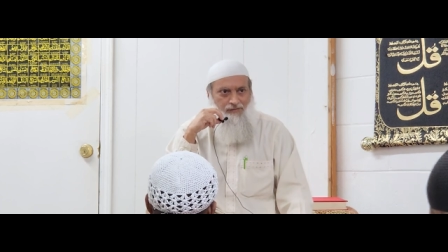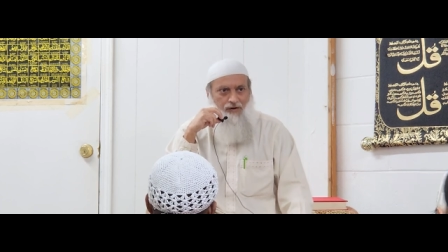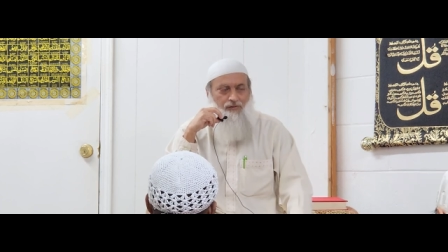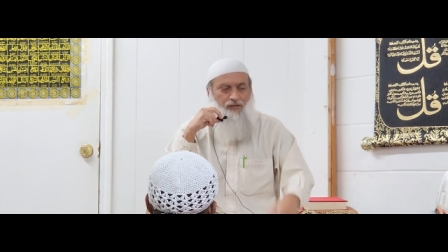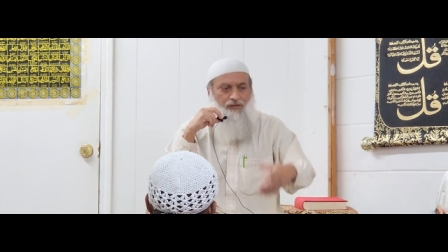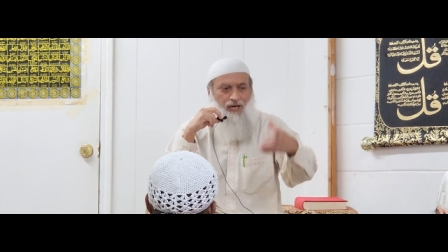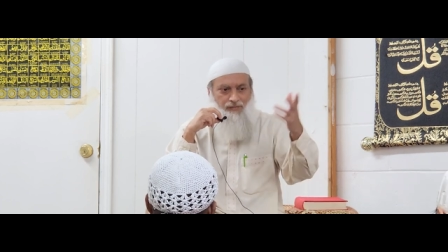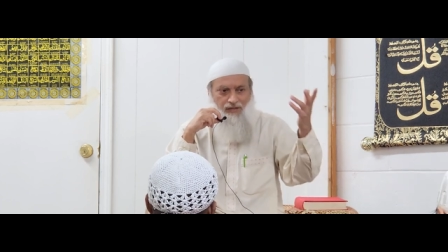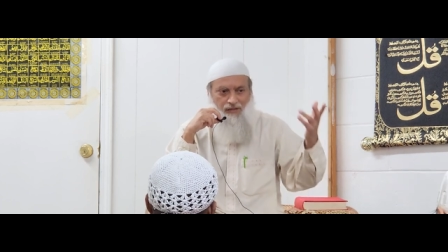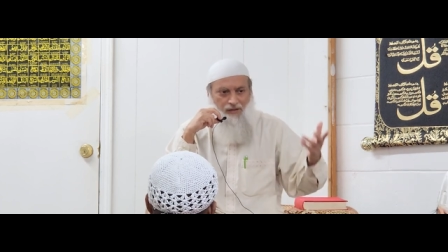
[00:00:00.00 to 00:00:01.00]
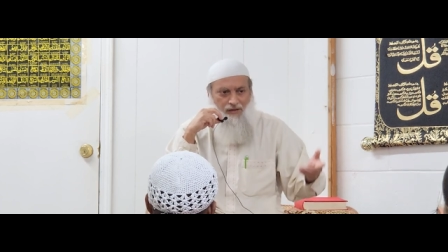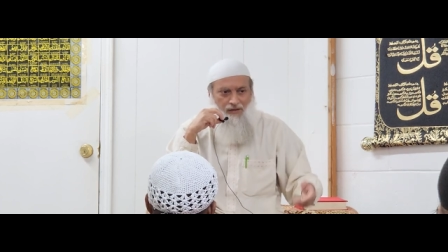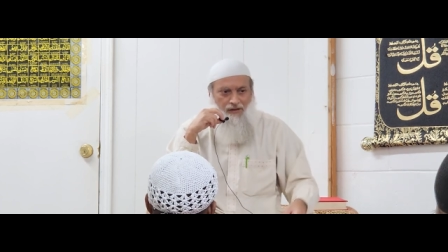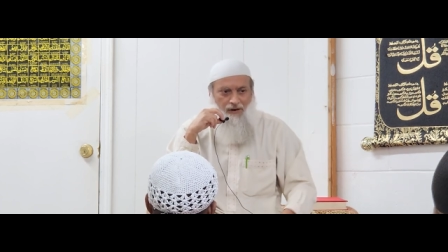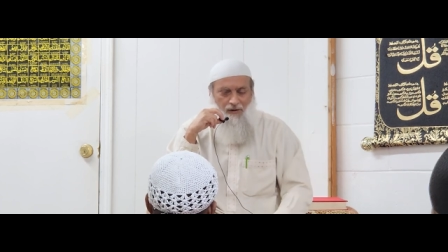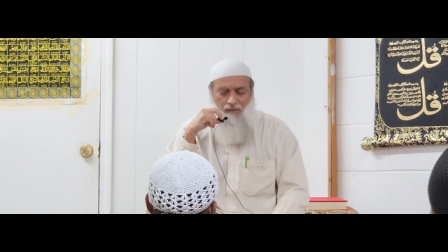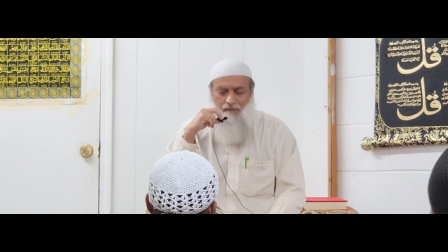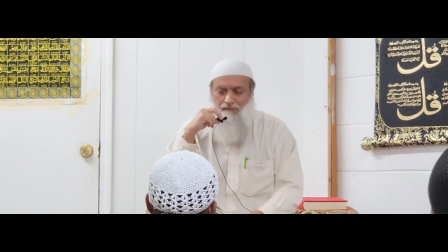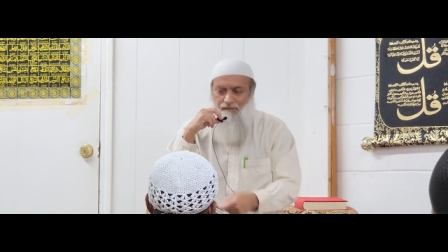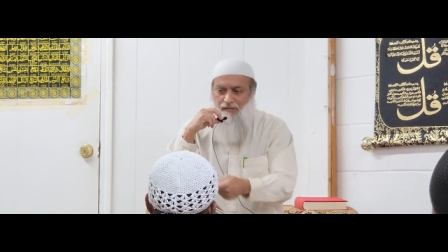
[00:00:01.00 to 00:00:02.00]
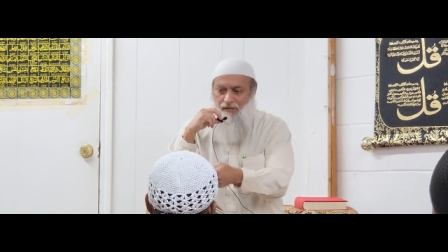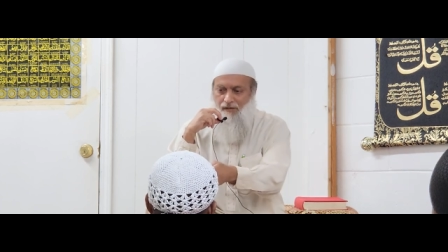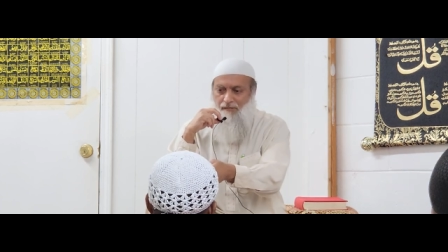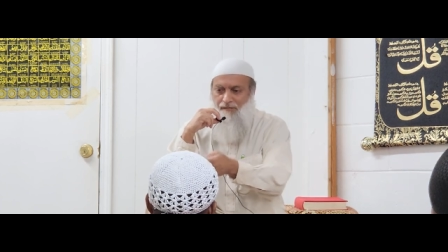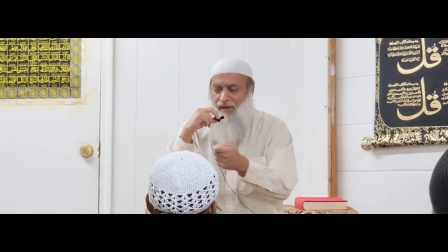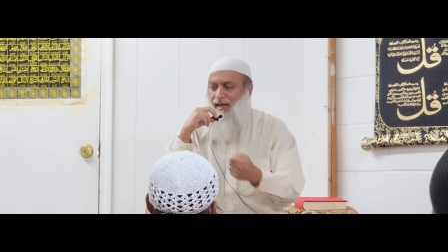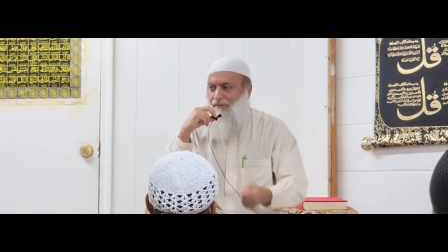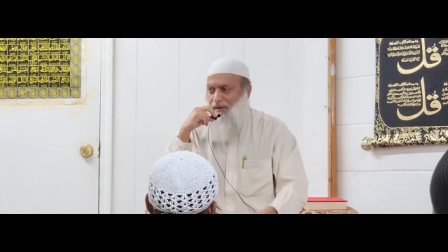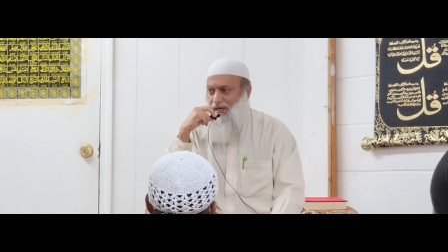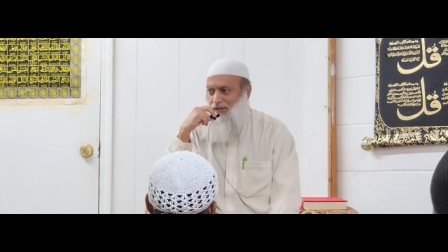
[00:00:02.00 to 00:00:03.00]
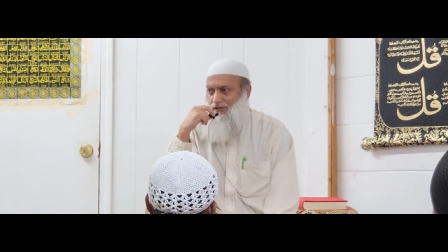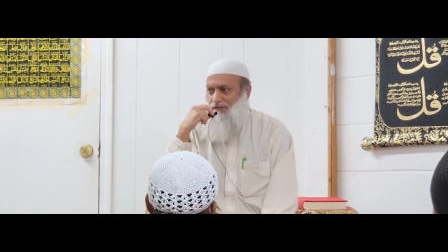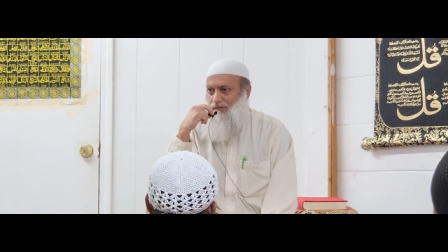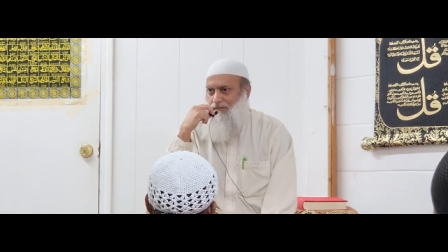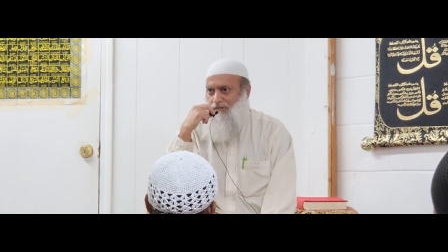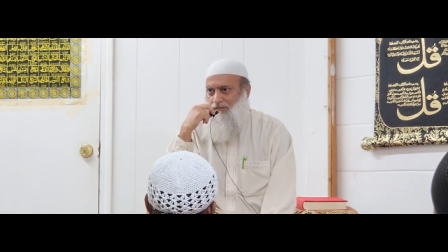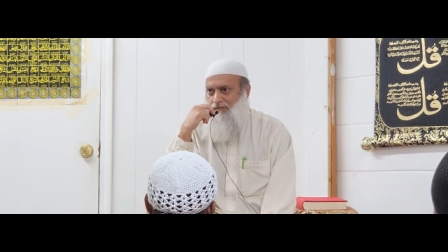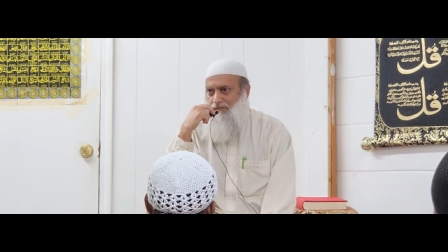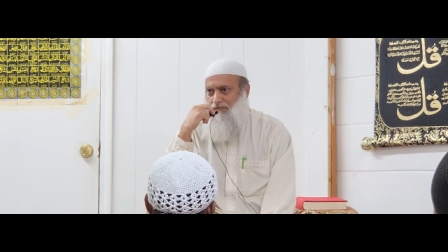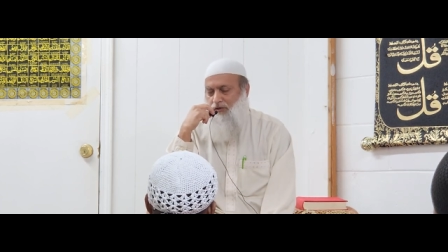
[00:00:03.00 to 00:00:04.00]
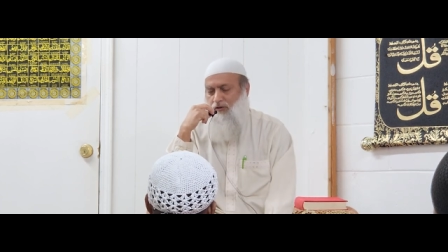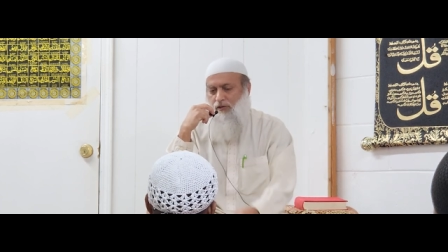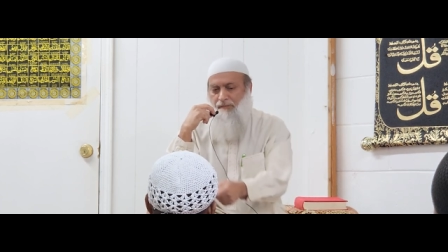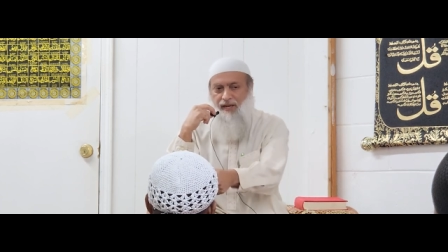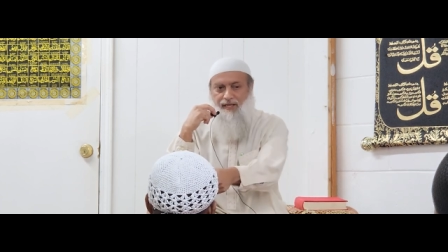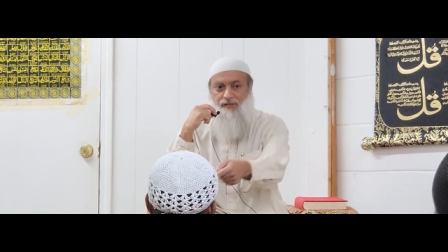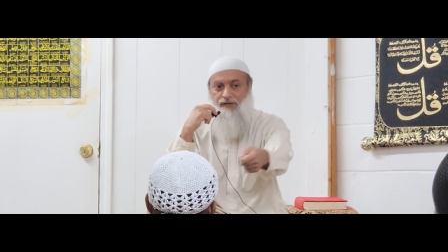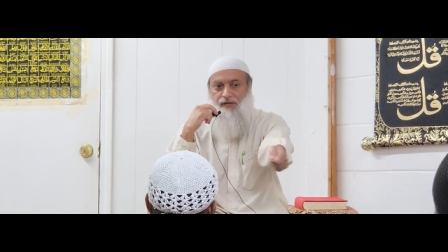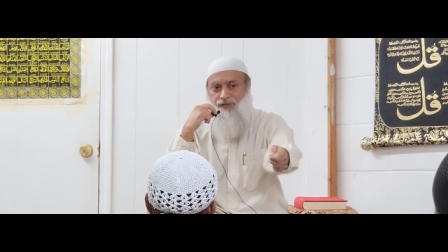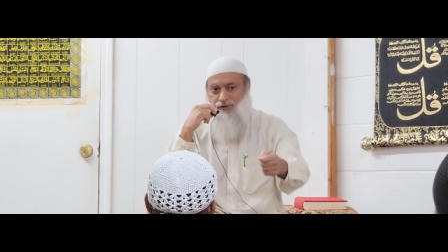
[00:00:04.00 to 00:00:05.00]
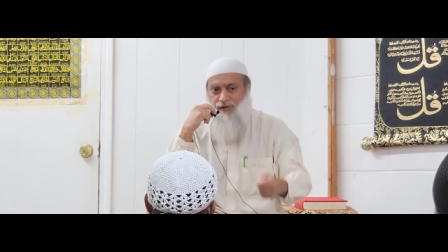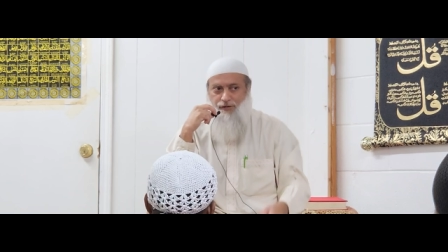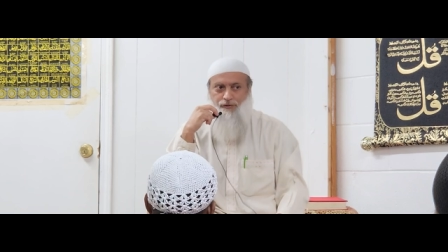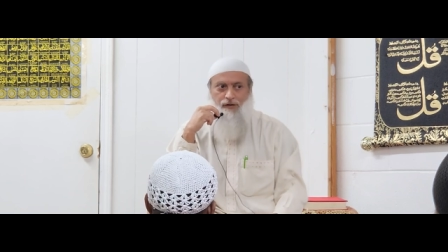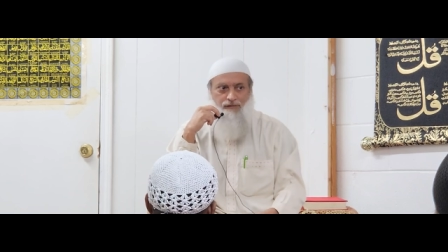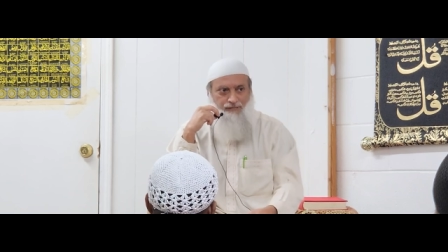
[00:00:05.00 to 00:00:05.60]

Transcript: Everything's got to be, you know, plant-based because the plants are easier to control.